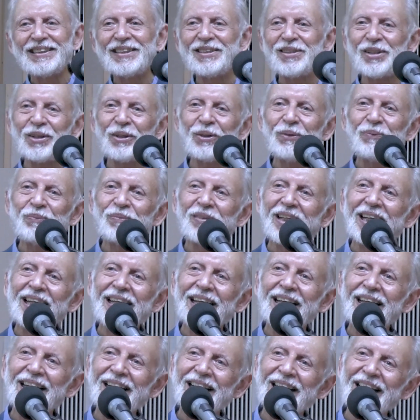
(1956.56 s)
So
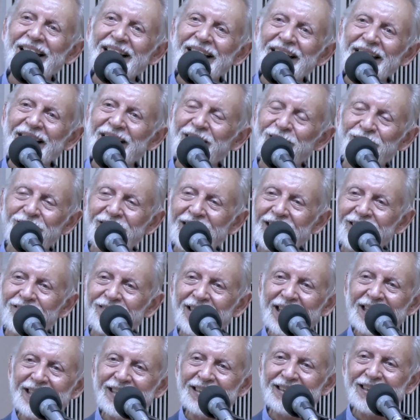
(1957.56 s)

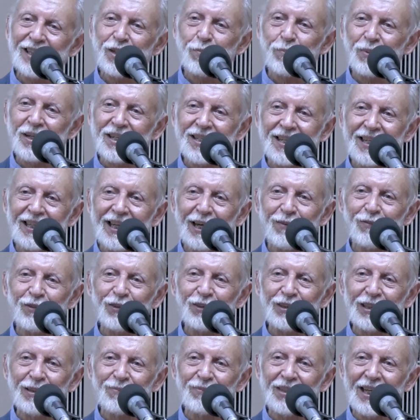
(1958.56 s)
why did this person have to
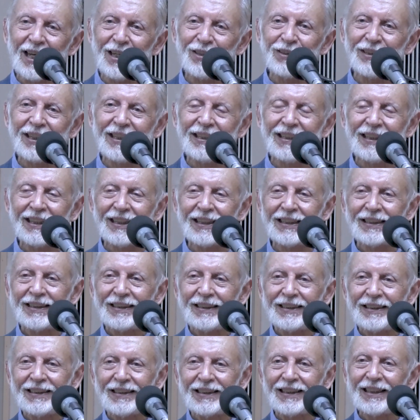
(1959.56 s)
come now and
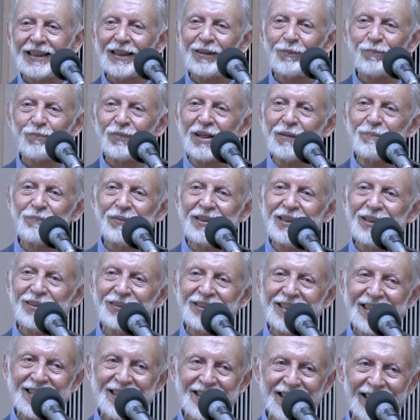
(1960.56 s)
bump into
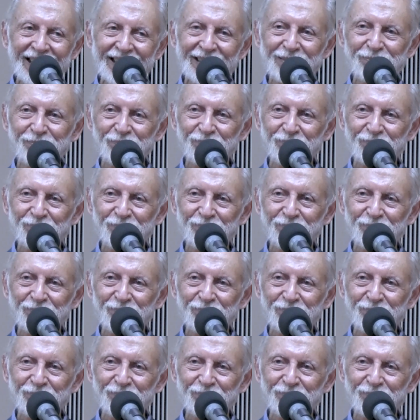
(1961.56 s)
the chair?